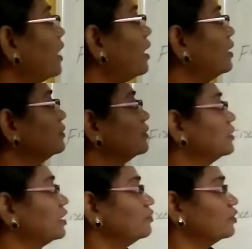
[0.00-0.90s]
at
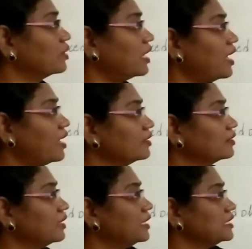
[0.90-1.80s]
10 o'clock,
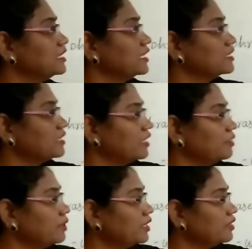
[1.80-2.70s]
at
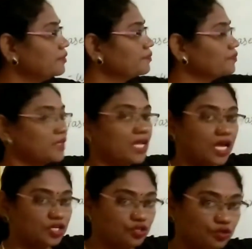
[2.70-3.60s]
6:30 p.m.,
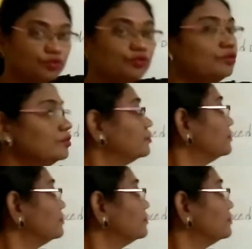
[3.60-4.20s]
at noon,